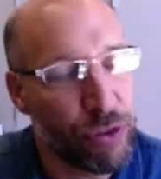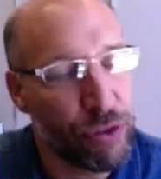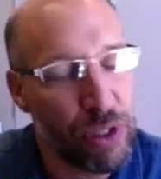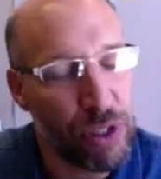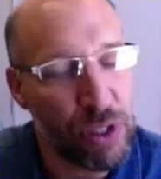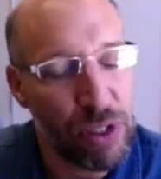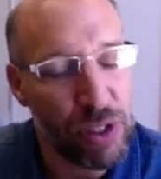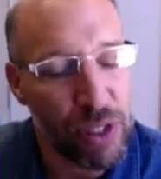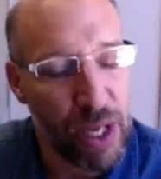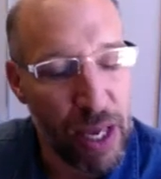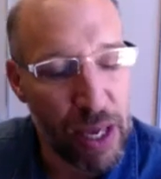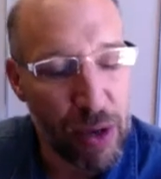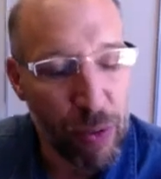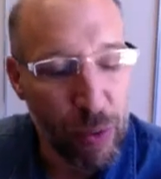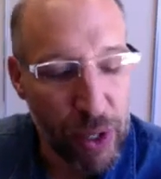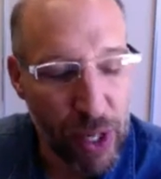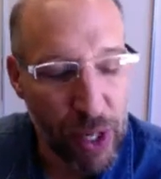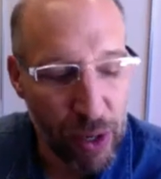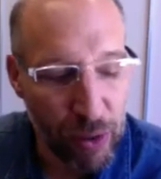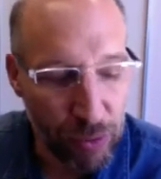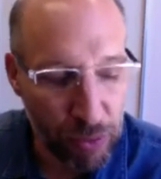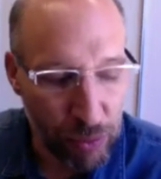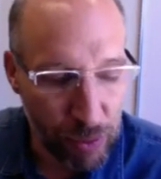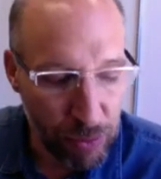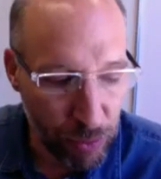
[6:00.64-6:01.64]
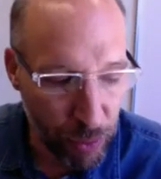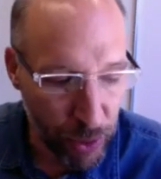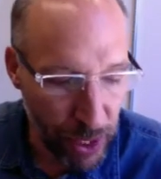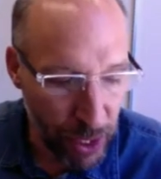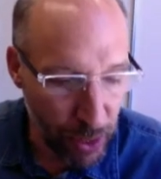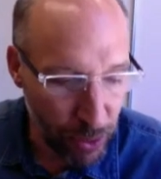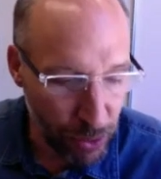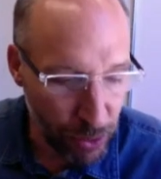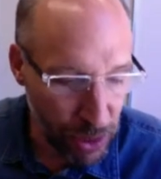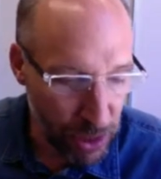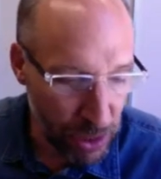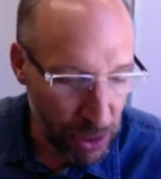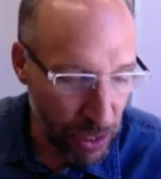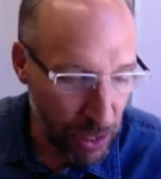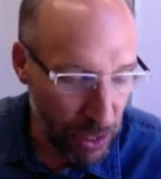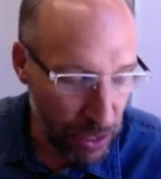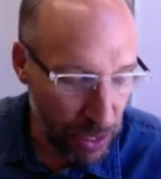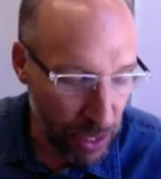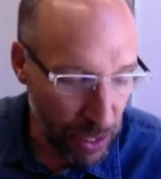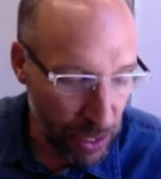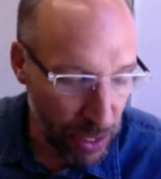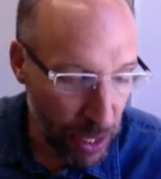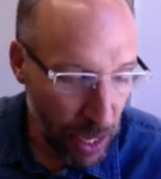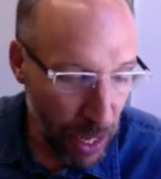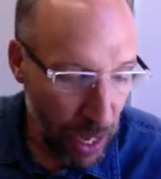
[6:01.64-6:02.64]
to say without seeing
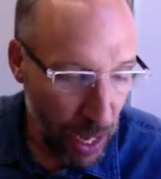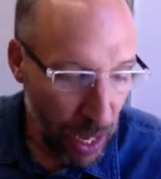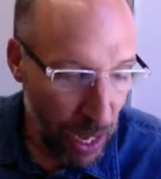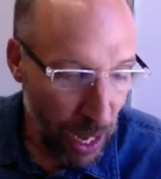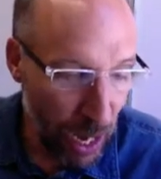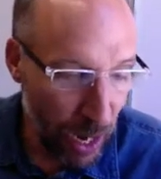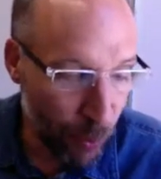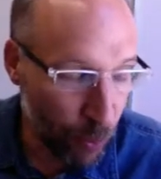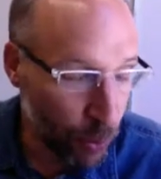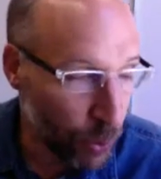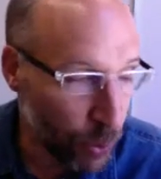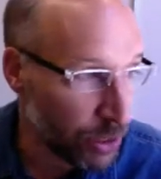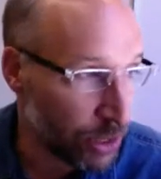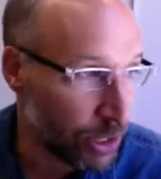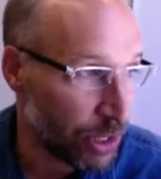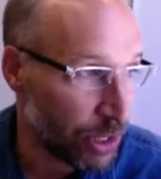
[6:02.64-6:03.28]
it. I would